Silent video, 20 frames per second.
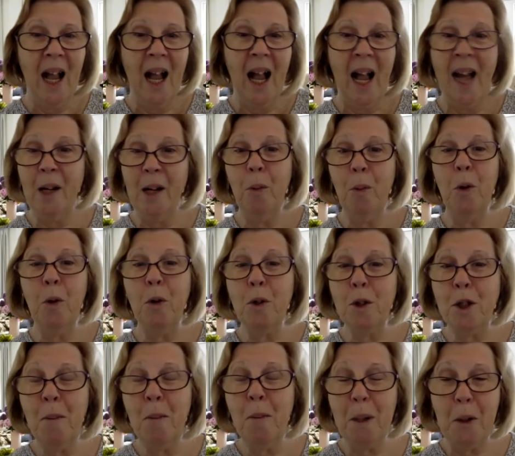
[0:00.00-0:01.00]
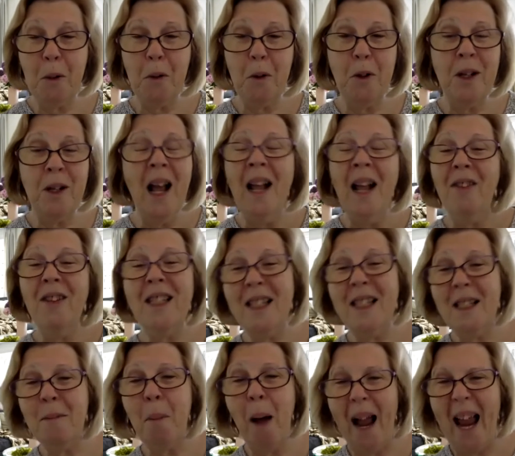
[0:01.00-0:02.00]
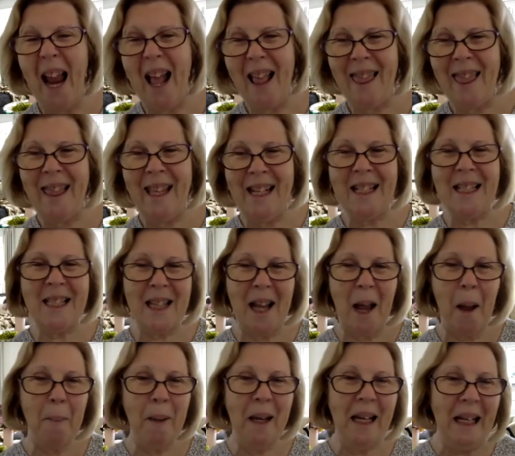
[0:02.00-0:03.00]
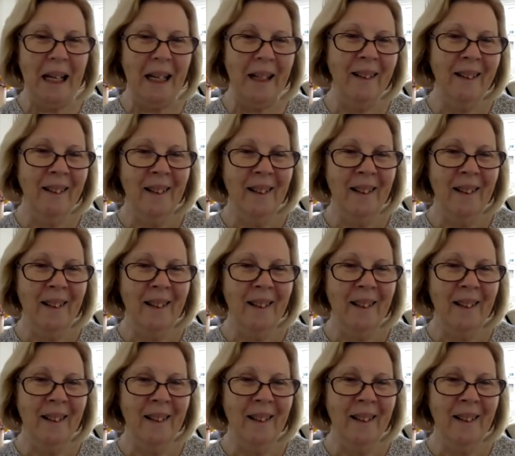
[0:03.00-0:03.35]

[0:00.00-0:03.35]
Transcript: And it would also be good, this is my ethics coming in,